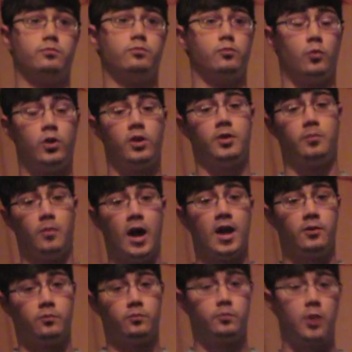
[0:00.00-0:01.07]
one of the
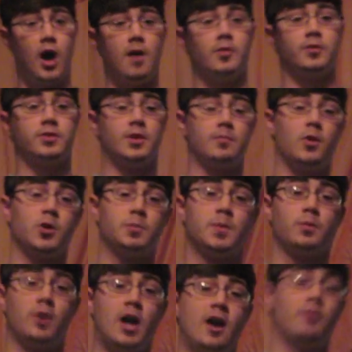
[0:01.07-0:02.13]
main problems that most
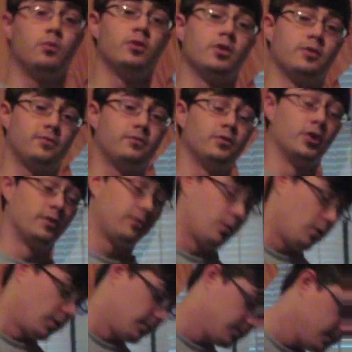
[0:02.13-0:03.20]
people have with their form.